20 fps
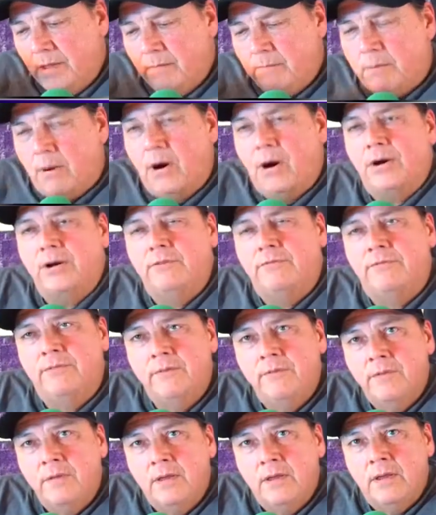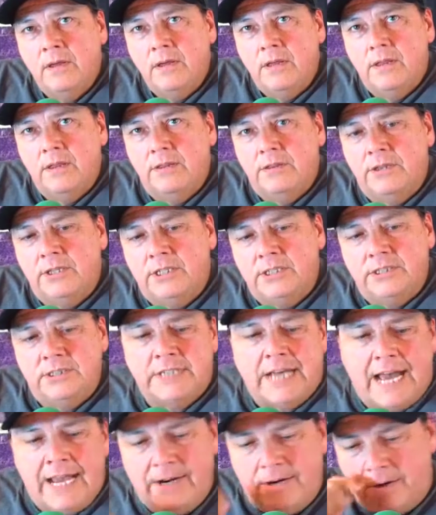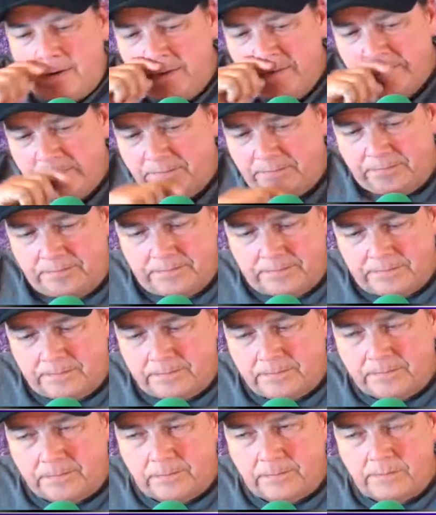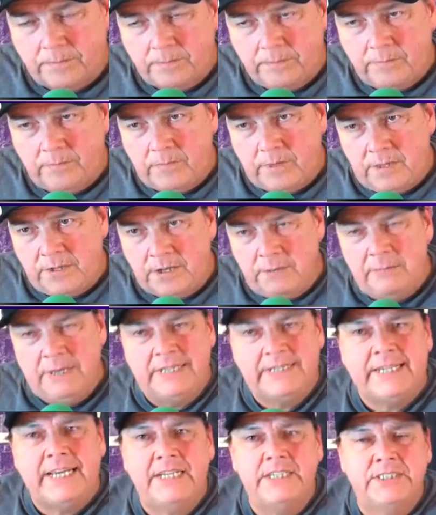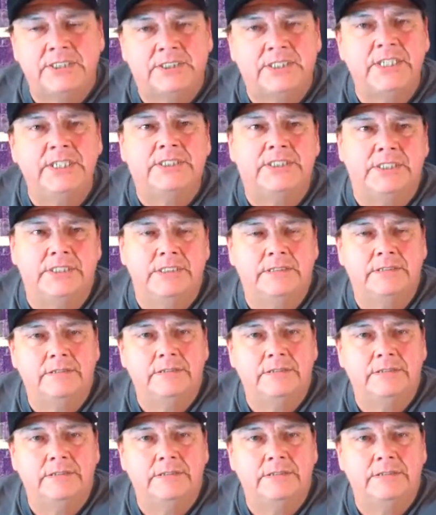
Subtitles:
Part of the desire to maintain distinction